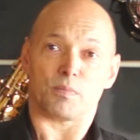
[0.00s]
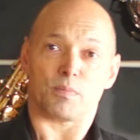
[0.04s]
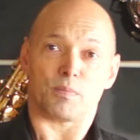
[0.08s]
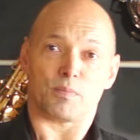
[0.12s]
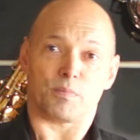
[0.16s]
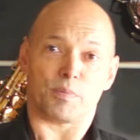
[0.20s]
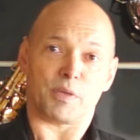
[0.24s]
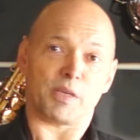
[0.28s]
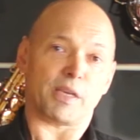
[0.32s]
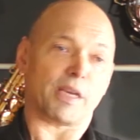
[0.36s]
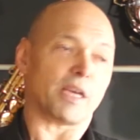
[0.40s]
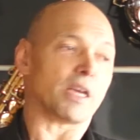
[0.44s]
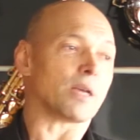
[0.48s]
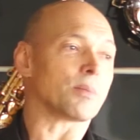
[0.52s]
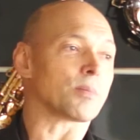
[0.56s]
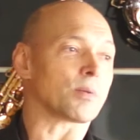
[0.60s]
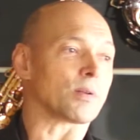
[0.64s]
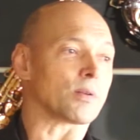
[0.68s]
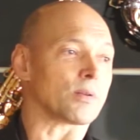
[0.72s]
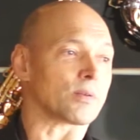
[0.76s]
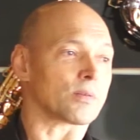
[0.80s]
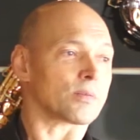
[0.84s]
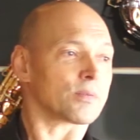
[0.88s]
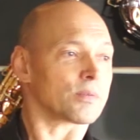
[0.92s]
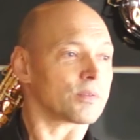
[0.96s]
be
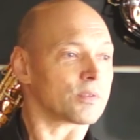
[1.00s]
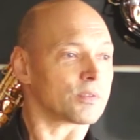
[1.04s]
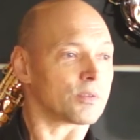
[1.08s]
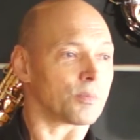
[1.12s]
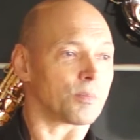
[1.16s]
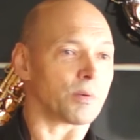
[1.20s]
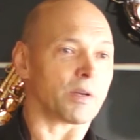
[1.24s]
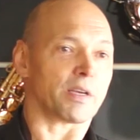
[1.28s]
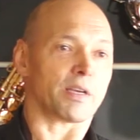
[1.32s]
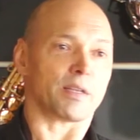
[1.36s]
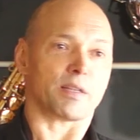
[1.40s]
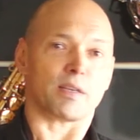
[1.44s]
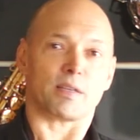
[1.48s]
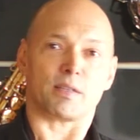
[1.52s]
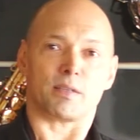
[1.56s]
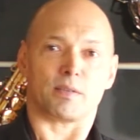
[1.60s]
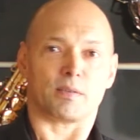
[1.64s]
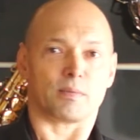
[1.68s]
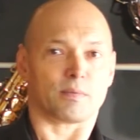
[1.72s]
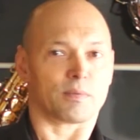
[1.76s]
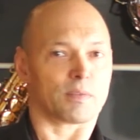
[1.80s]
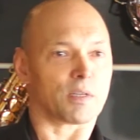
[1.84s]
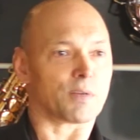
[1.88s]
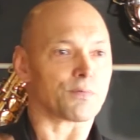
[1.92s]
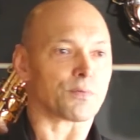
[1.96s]
able to play that
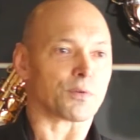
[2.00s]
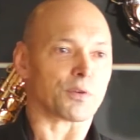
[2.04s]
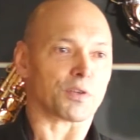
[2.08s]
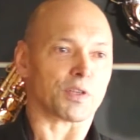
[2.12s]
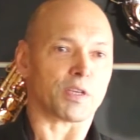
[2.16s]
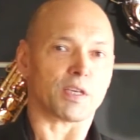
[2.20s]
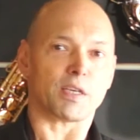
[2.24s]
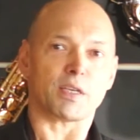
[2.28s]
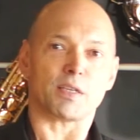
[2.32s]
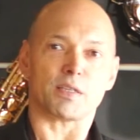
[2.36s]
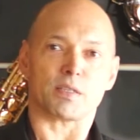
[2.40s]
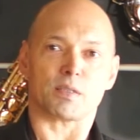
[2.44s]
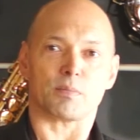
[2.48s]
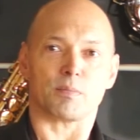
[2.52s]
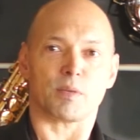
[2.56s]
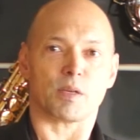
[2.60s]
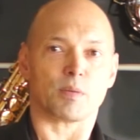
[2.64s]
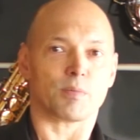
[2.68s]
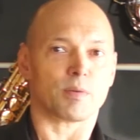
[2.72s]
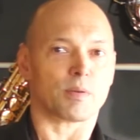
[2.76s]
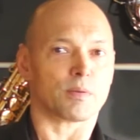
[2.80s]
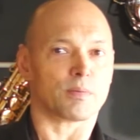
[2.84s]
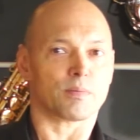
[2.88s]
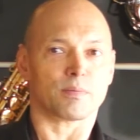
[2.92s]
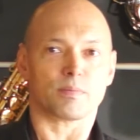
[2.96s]
in different keys,
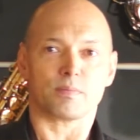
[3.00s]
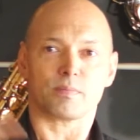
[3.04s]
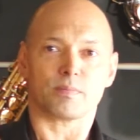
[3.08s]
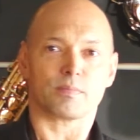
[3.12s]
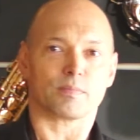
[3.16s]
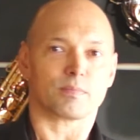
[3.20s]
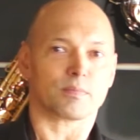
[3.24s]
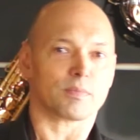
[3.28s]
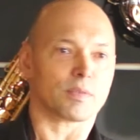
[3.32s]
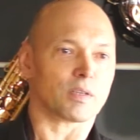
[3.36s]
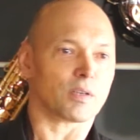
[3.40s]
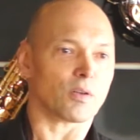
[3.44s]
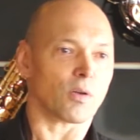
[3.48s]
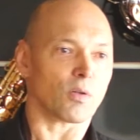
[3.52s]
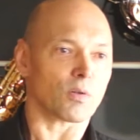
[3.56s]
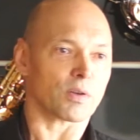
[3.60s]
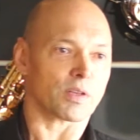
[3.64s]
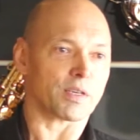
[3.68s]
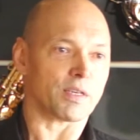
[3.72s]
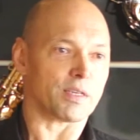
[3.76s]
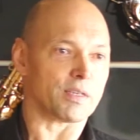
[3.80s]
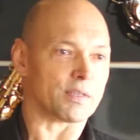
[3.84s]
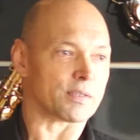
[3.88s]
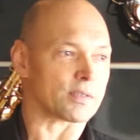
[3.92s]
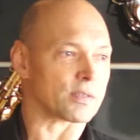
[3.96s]
maybe in all
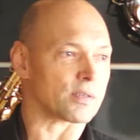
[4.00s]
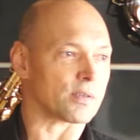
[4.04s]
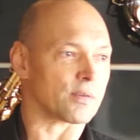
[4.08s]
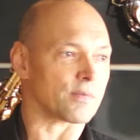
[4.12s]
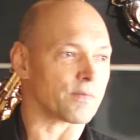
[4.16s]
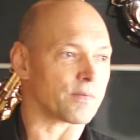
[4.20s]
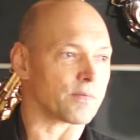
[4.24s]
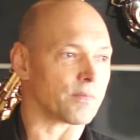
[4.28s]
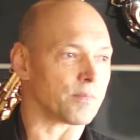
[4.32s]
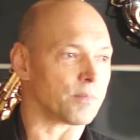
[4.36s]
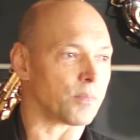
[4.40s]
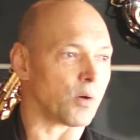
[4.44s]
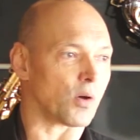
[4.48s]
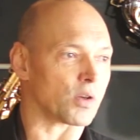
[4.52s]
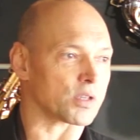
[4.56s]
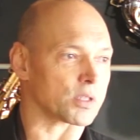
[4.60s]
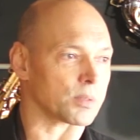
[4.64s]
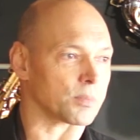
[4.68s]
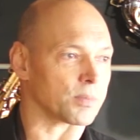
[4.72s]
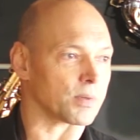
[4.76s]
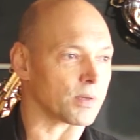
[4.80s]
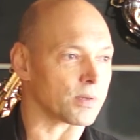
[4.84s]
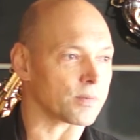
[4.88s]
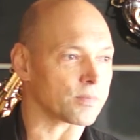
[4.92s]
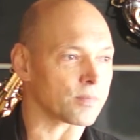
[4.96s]
keys if
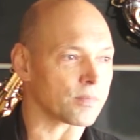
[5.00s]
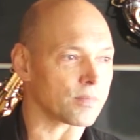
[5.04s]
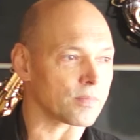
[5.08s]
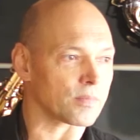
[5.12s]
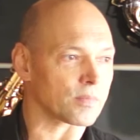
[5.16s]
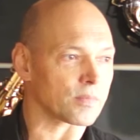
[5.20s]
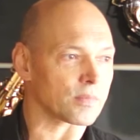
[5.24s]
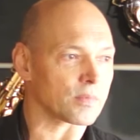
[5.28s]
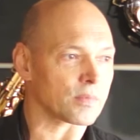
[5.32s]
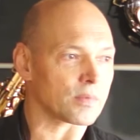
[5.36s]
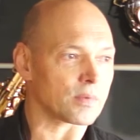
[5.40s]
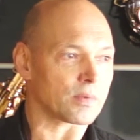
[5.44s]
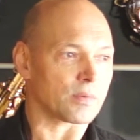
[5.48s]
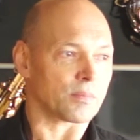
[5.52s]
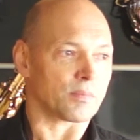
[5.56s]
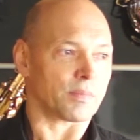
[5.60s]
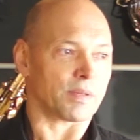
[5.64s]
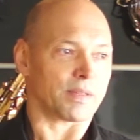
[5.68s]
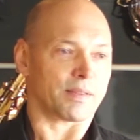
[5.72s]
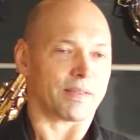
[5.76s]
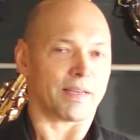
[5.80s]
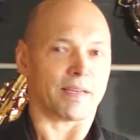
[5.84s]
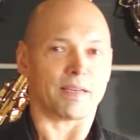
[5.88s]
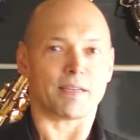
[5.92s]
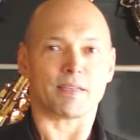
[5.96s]
possible.
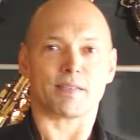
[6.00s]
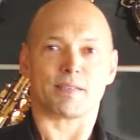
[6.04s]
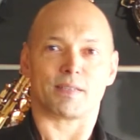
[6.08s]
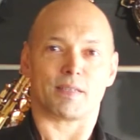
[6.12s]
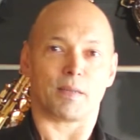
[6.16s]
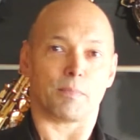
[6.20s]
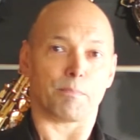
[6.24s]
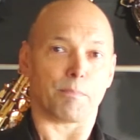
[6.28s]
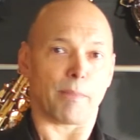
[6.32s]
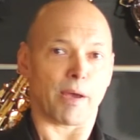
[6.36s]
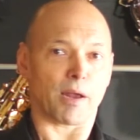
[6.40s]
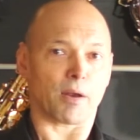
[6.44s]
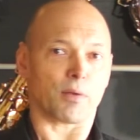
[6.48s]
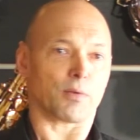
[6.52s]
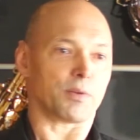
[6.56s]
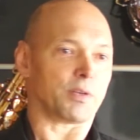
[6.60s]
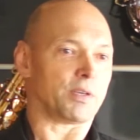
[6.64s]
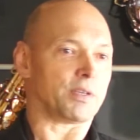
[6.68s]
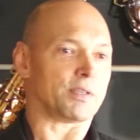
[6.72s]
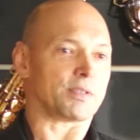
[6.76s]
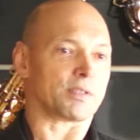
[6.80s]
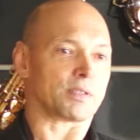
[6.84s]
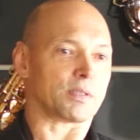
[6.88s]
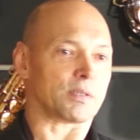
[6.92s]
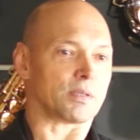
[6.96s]
But then it's the melody
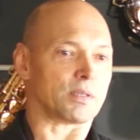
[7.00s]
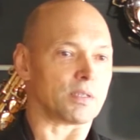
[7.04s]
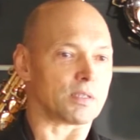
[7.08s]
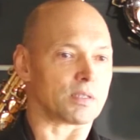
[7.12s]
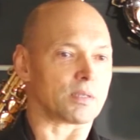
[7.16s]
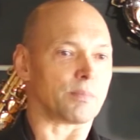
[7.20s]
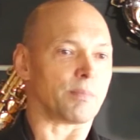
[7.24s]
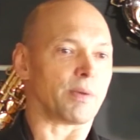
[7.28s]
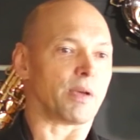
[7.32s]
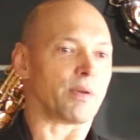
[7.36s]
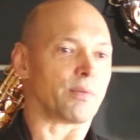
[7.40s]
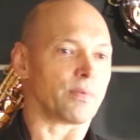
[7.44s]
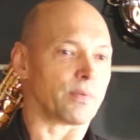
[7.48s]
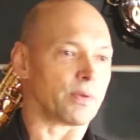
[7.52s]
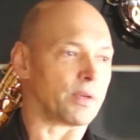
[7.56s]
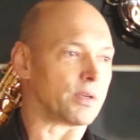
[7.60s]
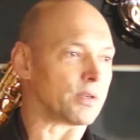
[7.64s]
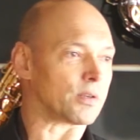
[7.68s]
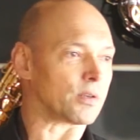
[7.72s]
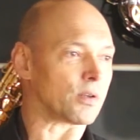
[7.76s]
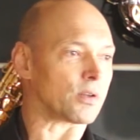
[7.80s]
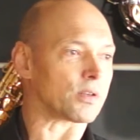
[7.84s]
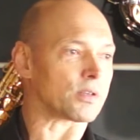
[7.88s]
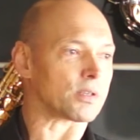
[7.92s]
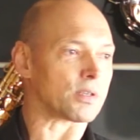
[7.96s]
is the main thing,
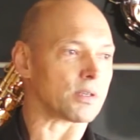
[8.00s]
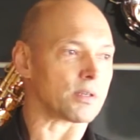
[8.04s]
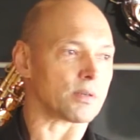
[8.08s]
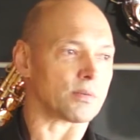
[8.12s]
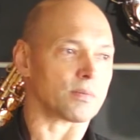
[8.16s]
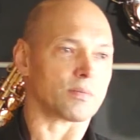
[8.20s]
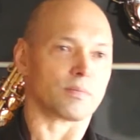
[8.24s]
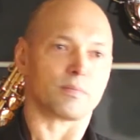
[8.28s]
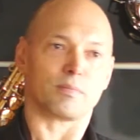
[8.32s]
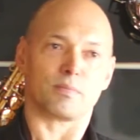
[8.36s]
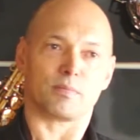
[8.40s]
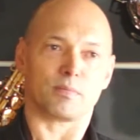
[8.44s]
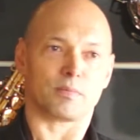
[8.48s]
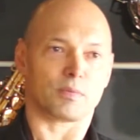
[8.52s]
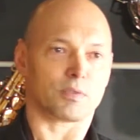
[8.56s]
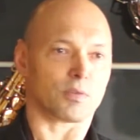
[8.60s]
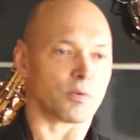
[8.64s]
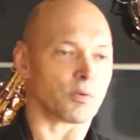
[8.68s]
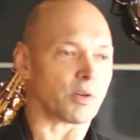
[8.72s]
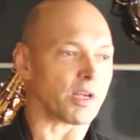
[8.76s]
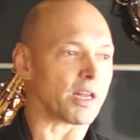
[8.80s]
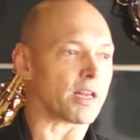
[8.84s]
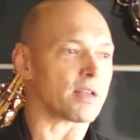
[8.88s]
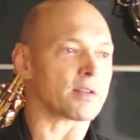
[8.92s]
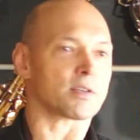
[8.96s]
not the
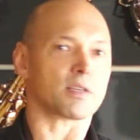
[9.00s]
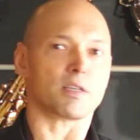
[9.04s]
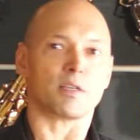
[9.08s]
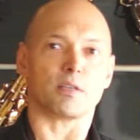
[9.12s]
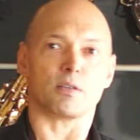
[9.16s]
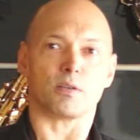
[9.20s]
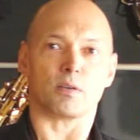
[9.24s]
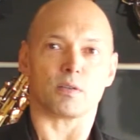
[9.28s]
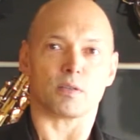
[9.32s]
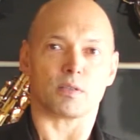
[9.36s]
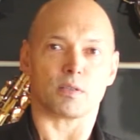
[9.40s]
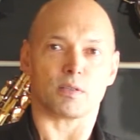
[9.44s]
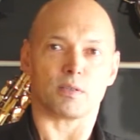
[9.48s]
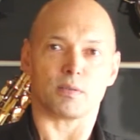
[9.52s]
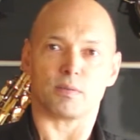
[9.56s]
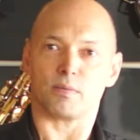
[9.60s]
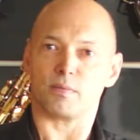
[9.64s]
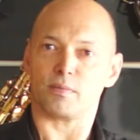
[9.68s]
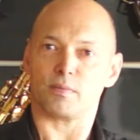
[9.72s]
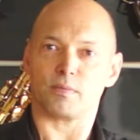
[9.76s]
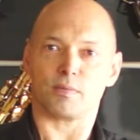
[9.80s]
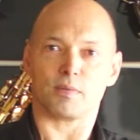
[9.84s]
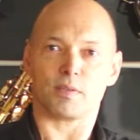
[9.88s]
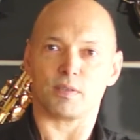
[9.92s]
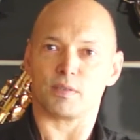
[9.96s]
tonality, not the
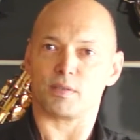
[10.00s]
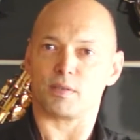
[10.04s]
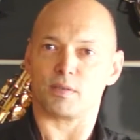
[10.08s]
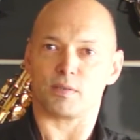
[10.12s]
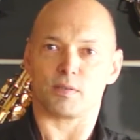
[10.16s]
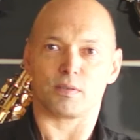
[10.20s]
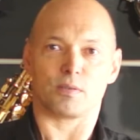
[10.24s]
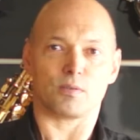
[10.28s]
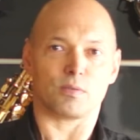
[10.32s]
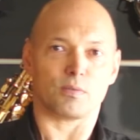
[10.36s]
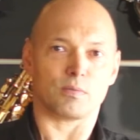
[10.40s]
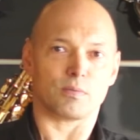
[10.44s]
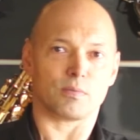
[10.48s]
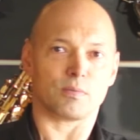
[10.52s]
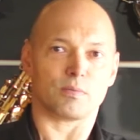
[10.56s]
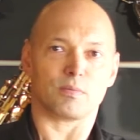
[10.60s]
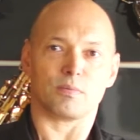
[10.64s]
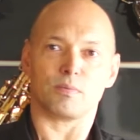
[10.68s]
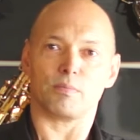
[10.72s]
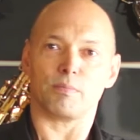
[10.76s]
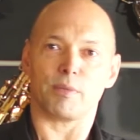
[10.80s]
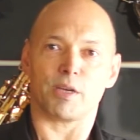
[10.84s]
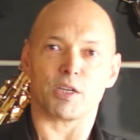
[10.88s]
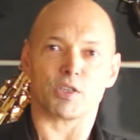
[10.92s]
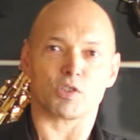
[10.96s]
is
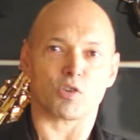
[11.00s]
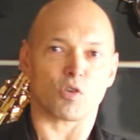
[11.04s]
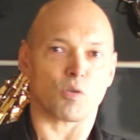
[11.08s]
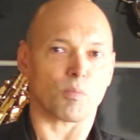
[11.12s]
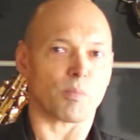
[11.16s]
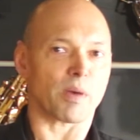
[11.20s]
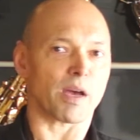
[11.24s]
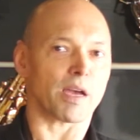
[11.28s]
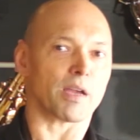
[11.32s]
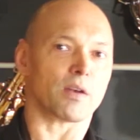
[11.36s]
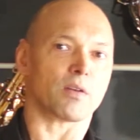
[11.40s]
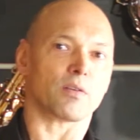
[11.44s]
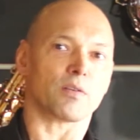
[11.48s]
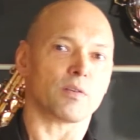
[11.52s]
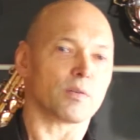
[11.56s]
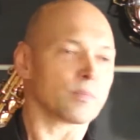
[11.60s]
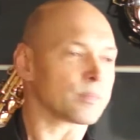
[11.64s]
major or minor.